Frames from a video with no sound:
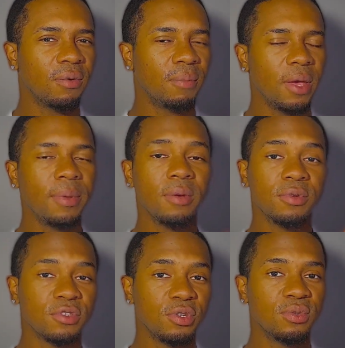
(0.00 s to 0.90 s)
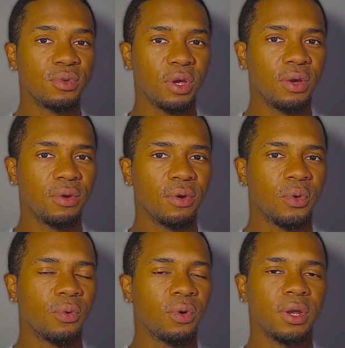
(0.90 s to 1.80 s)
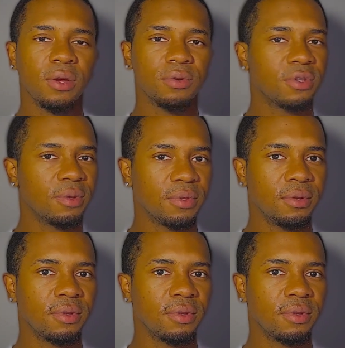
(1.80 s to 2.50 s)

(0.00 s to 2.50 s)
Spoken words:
Maybe it was user error or something,